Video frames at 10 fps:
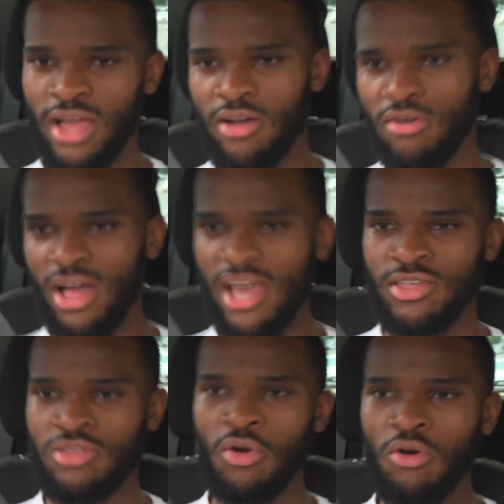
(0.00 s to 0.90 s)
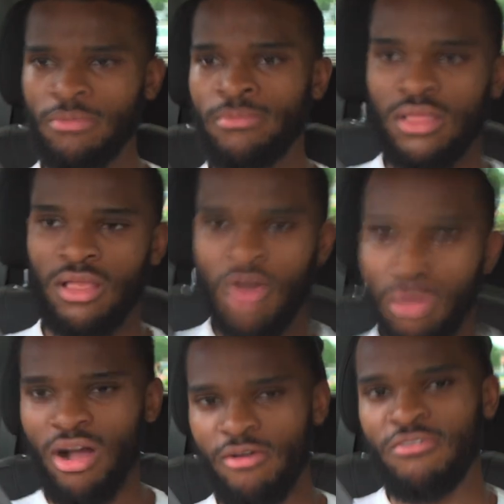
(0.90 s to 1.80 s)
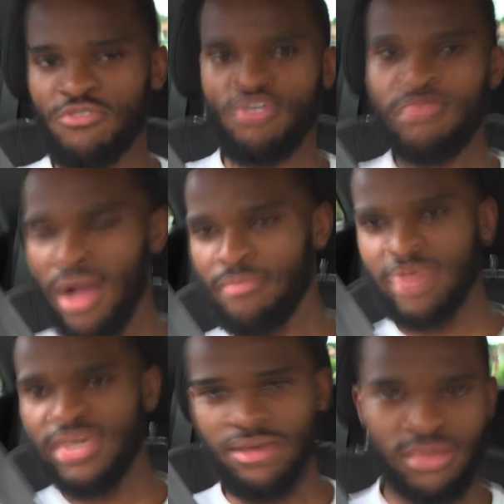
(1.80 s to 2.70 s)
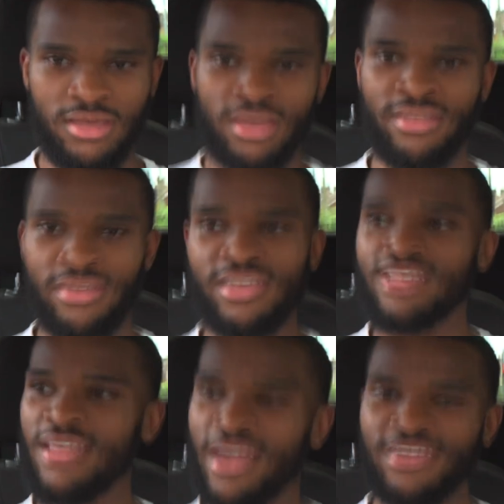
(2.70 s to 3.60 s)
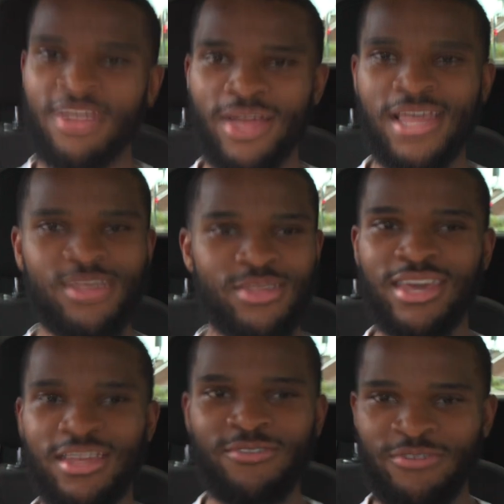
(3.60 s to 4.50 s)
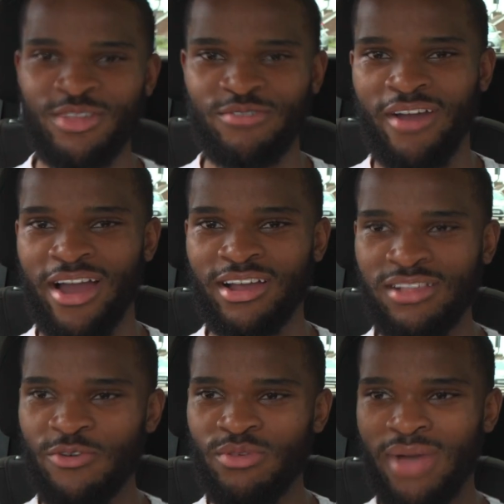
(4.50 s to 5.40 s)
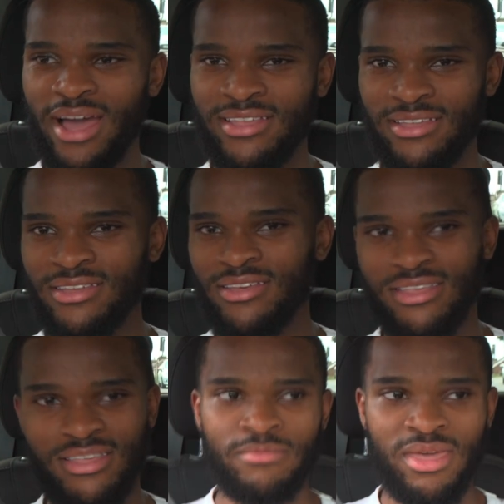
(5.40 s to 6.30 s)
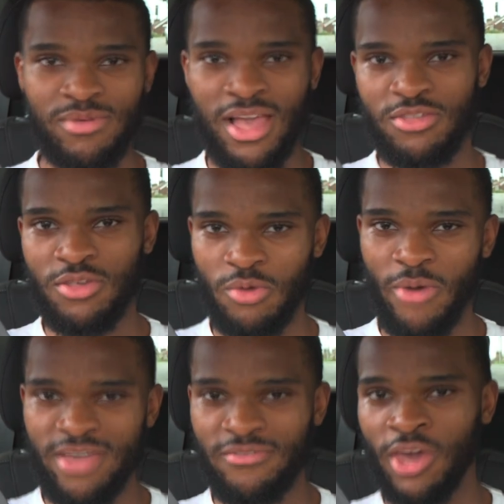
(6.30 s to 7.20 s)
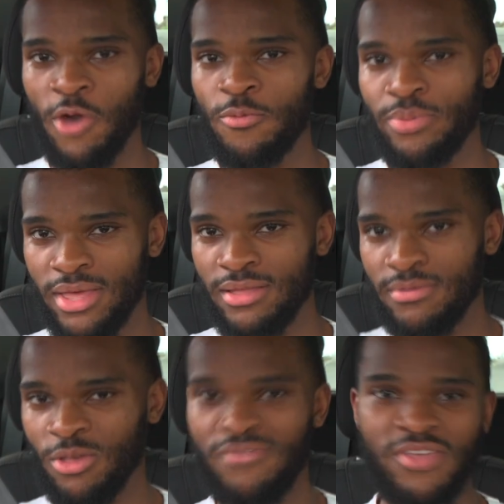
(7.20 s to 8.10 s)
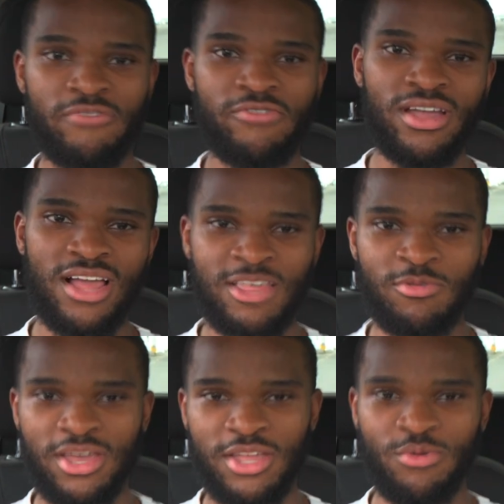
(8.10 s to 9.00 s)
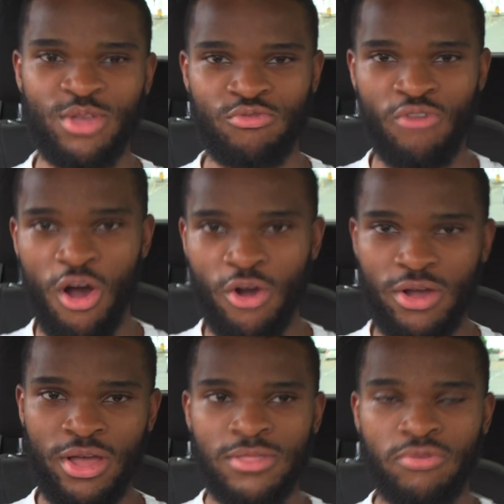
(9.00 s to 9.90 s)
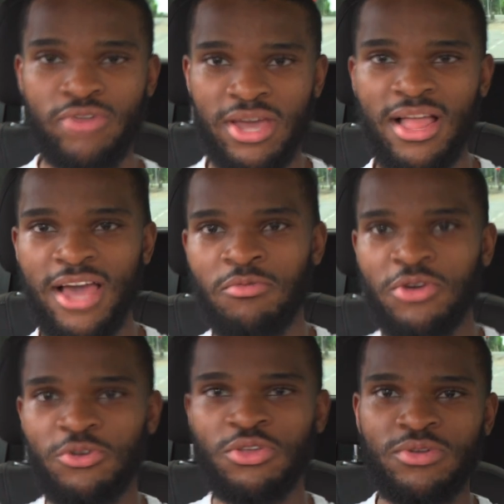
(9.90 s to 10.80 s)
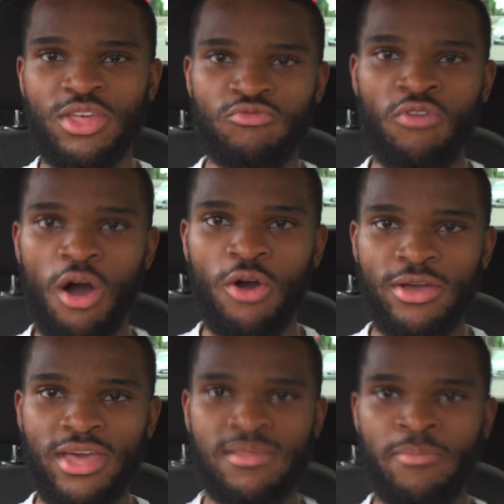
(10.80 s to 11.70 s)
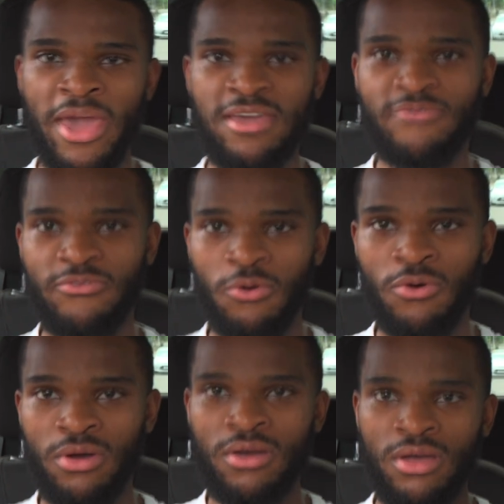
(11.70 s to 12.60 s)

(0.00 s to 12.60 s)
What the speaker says: Like, oh, that is dumb. Oh, I'd rather drink my beer. And then it's like, that's just ignorance, right? Closed-mindedness. Maybe that's just a way of coping. Because if they realize what they're doing is wrong, to realize what you're doing is wrong is painful.